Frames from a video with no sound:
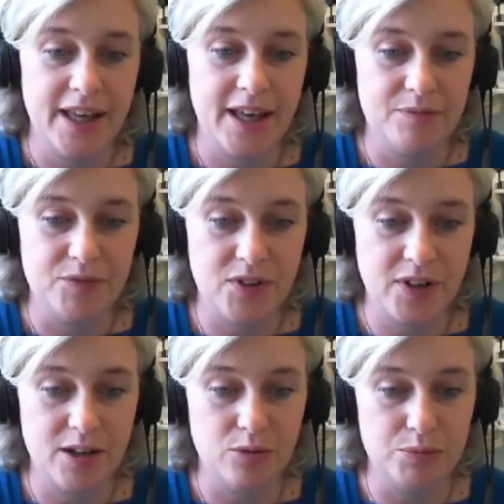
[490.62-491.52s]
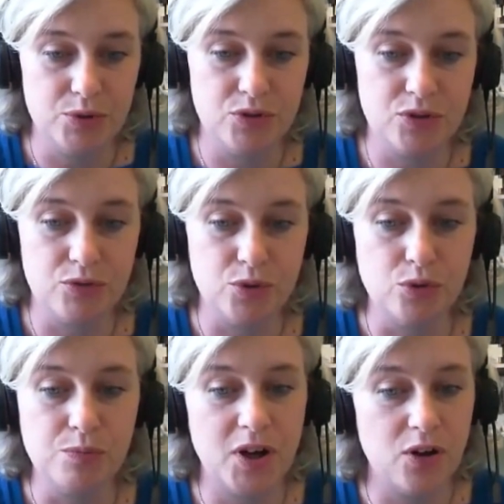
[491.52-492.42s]
um, to help boost the
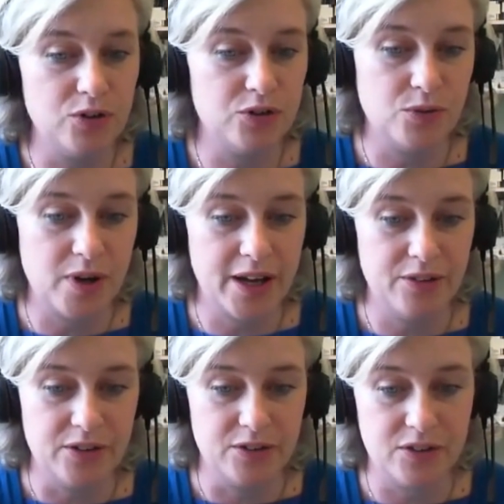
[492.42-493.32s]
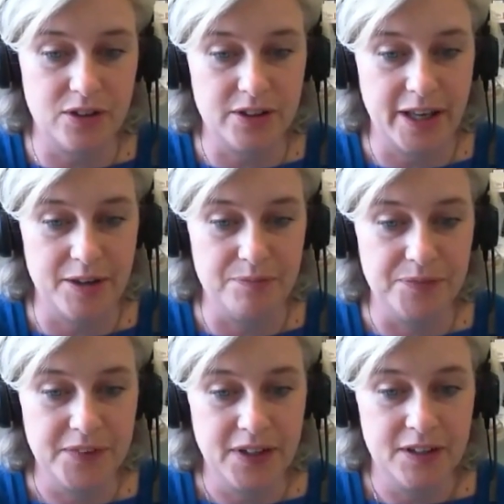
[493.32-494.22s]
role, but also how they're sort of, um,
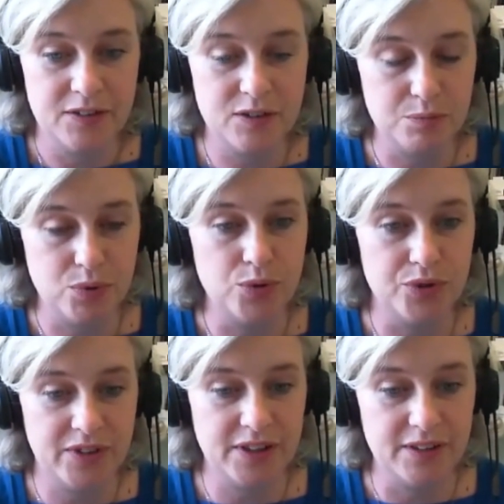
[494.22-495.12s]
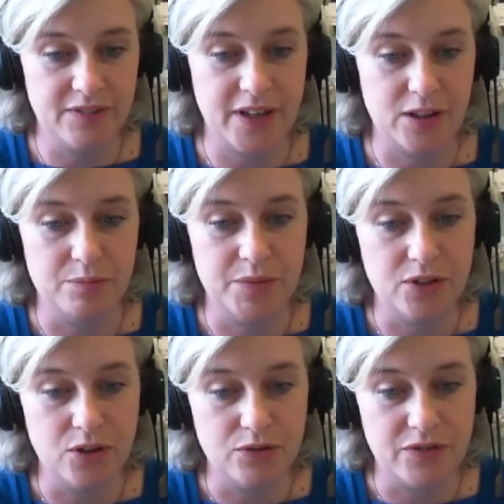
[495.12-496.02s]
supporting
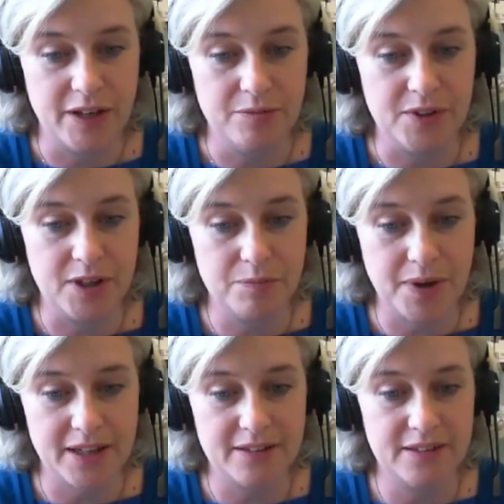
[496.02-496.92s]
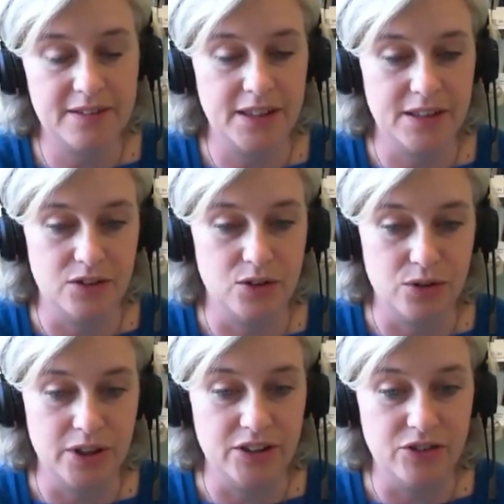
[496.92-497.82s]
development of um, capacity and
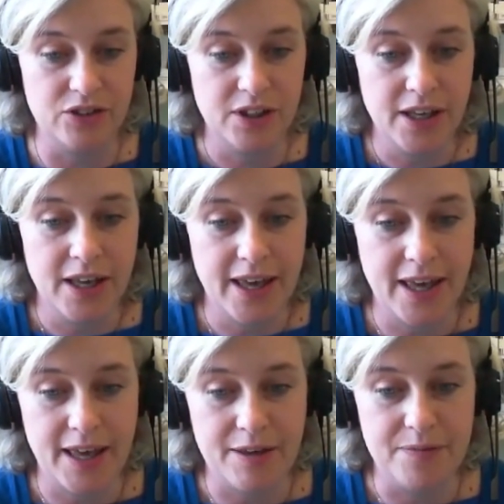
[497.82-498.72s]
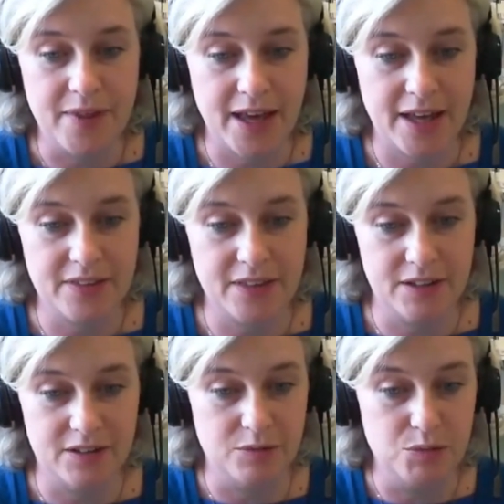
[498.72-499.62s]
knowledge at
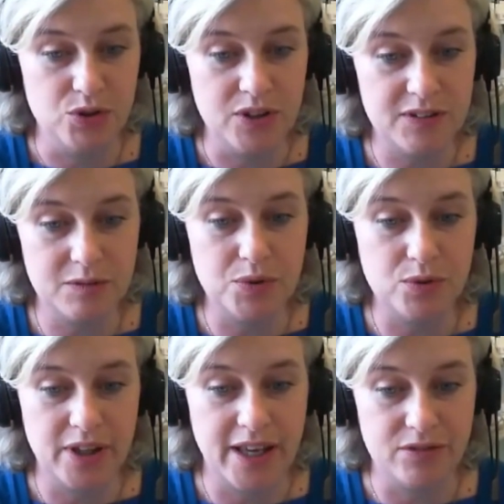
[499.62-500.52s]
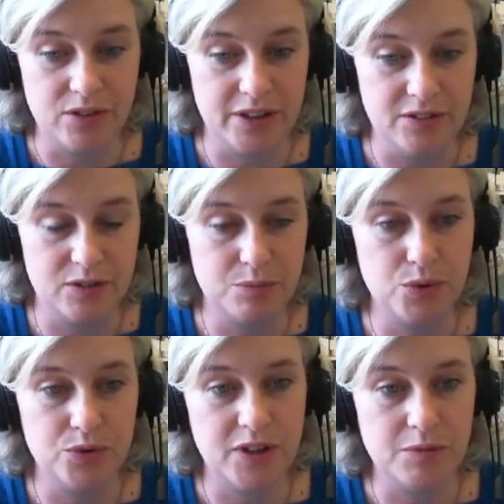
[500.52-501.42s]
the, the municipal level and
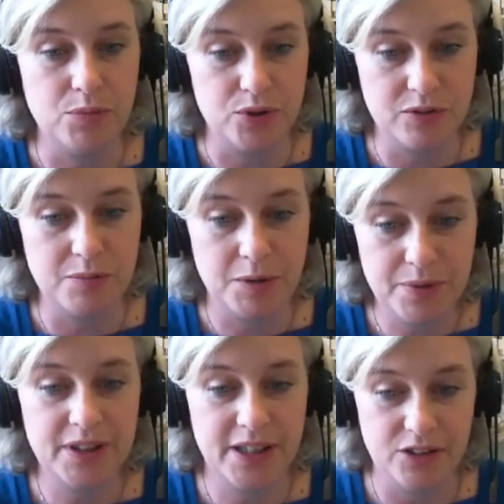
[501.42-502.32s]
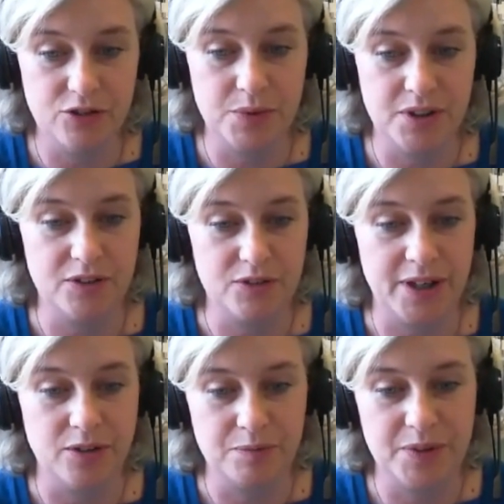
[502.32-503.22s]
supporting bottom-up engagement as
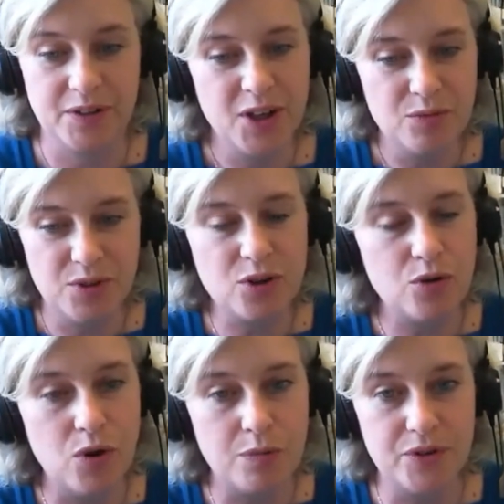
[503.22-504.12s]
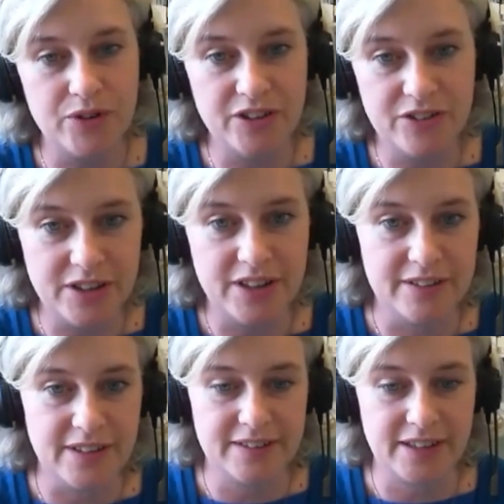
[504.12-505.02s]
well, but with cooperation
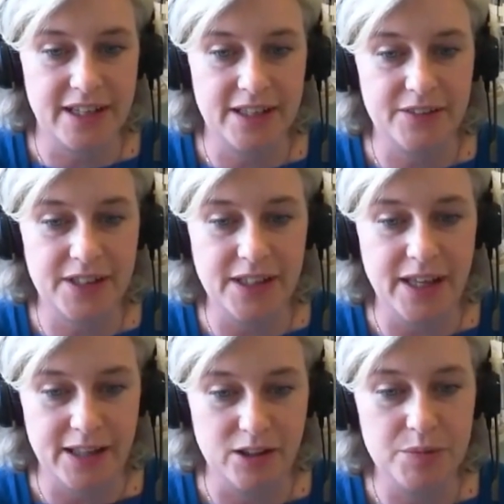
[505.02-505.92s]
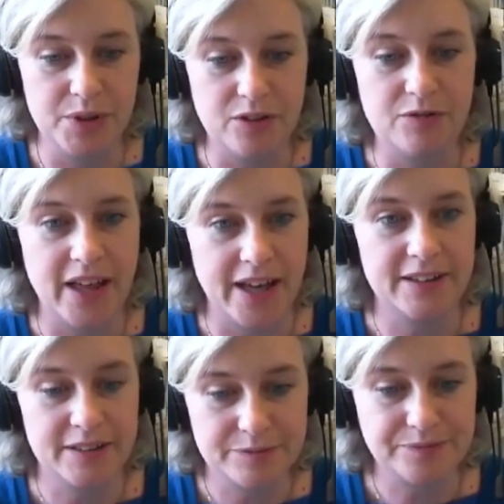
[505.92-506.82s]
as, as a kind of key element of that.